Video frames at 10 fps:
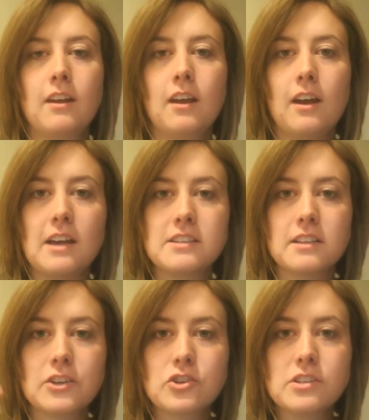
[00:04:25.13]
As
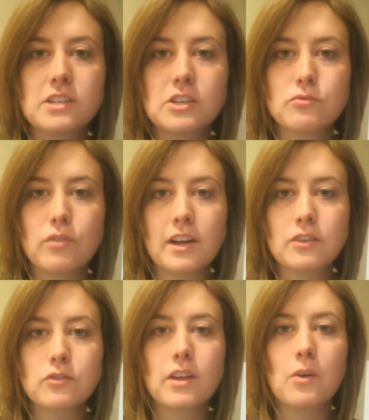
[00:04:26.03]
electricity is running
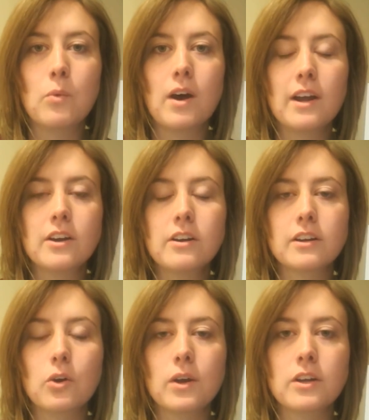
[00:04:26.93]
through that wire
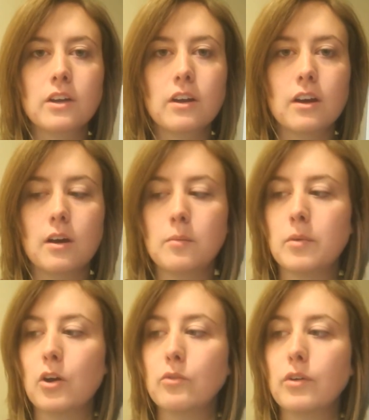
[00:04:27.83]
and going
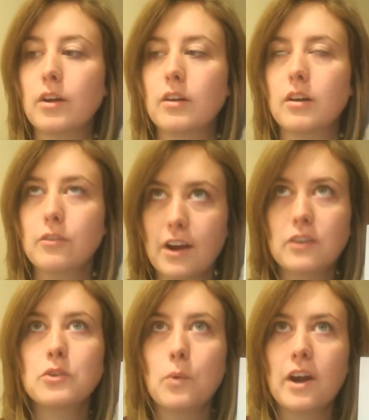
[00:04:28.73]

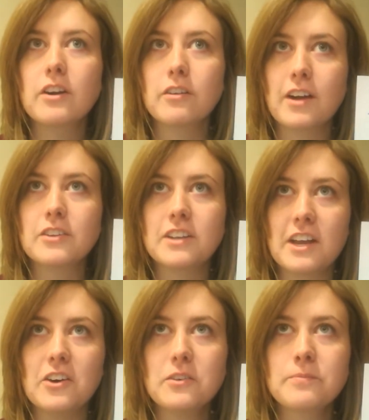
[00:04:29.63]
around the wire, around the
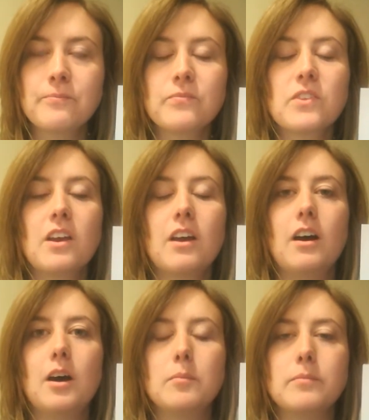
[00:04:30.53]
nail,
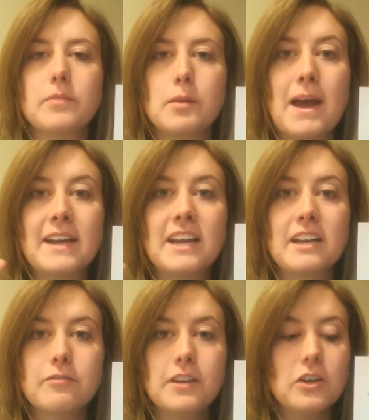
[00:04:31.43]
the
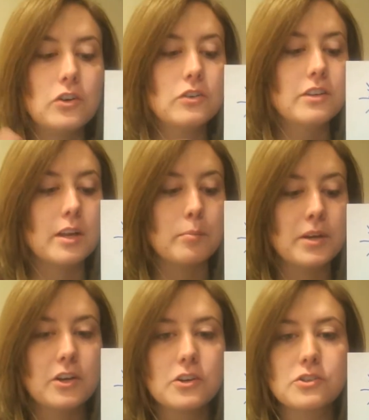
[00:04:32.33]
magnetic field that
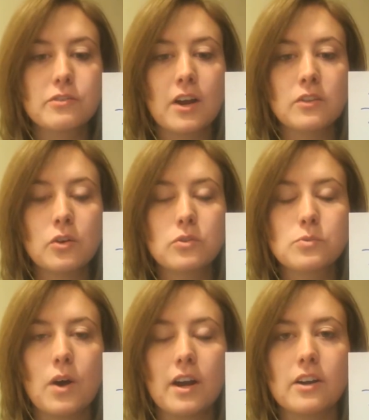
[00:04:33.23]
appears around those
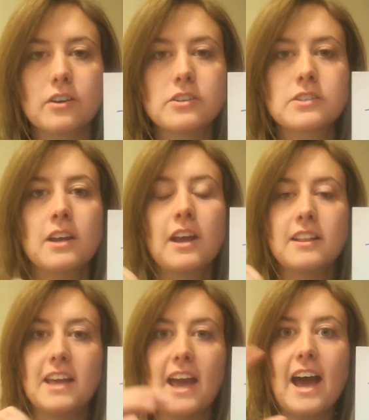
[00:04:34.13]
wires,
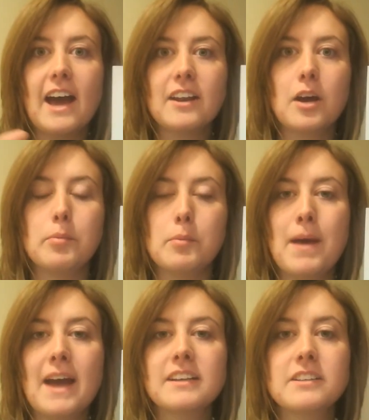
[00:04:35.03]
they add up,
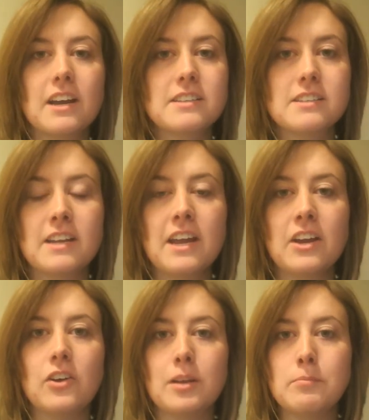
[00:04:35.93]
magnetize the
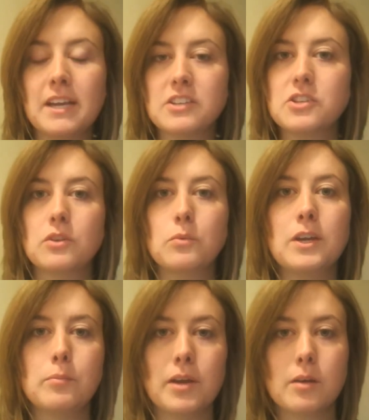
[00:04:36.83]
nail, and make it so that we
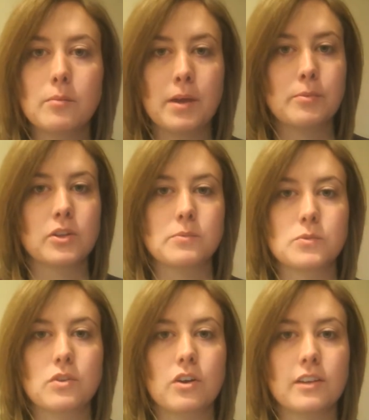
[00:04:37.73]
could pick up paper clips
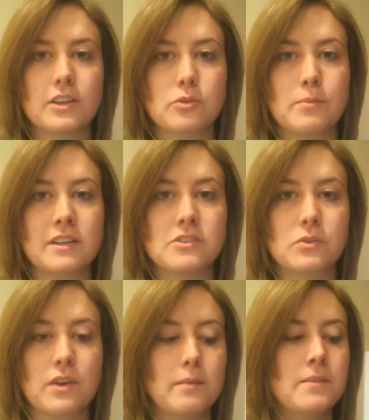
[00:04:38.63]
with our electromagnets,
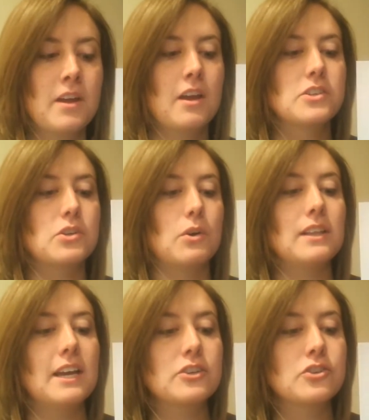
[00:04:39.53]
okay? So
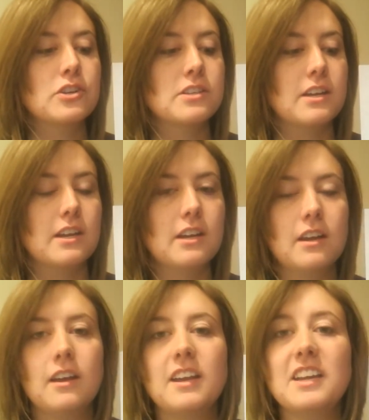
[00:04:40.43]
electricity
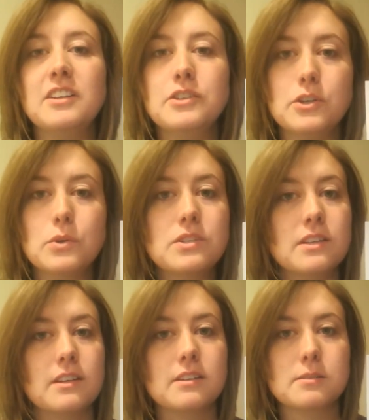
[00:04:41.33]

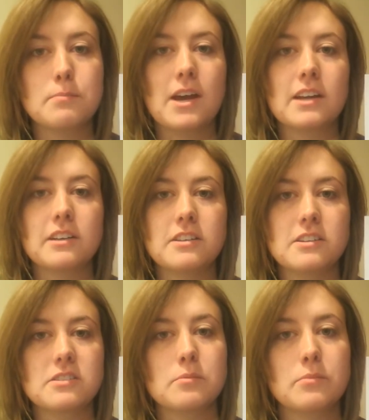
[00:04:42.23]
induces
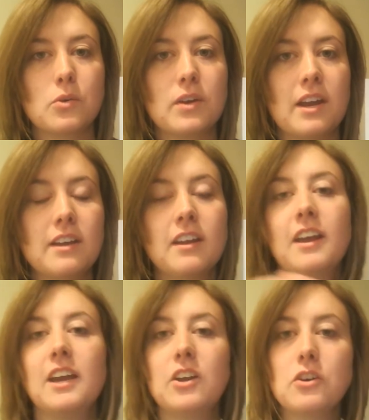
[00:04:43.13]
magnetism, okay?
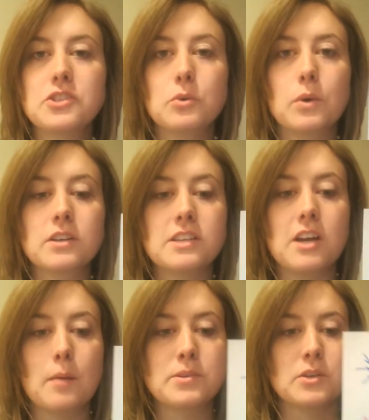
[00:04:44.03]
It also works the
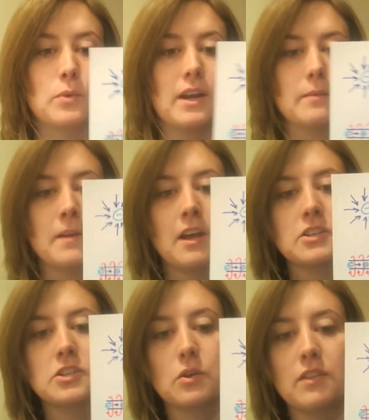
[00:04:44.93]
opposite way.
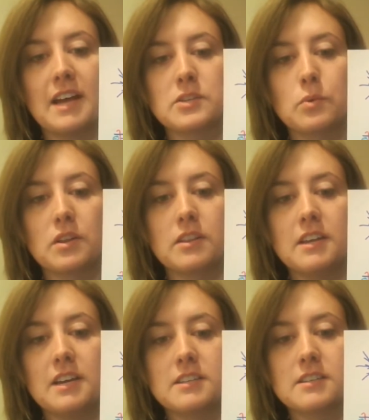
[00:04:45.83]
So that's what
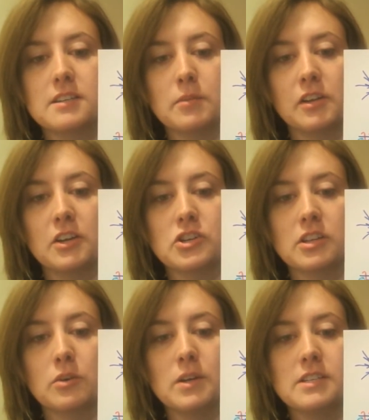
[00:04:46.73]
this simulation
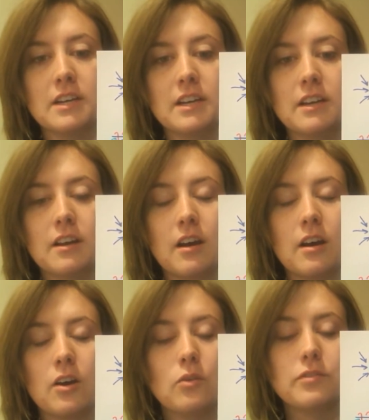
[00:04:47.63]
that we did,
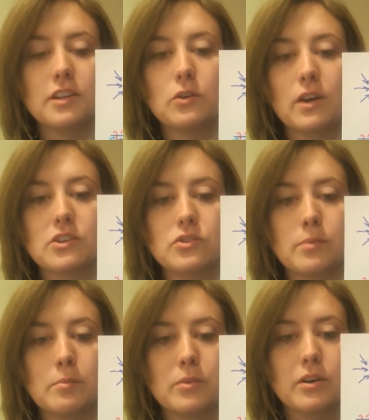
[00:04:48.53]
hopefully you guys
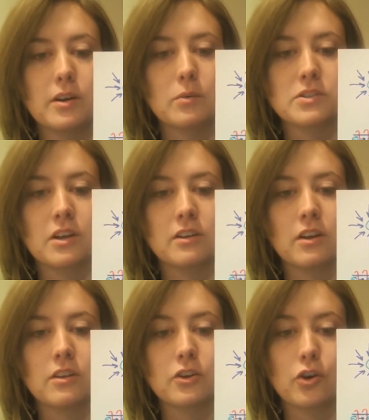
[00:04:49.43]
remember, it was on
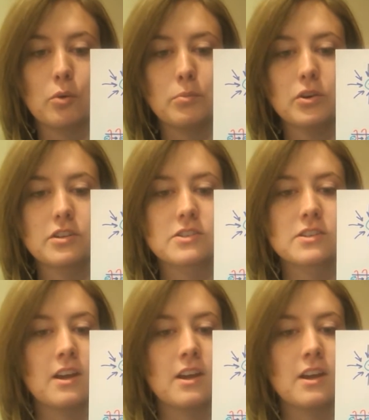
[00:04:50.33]
the Chromebooks.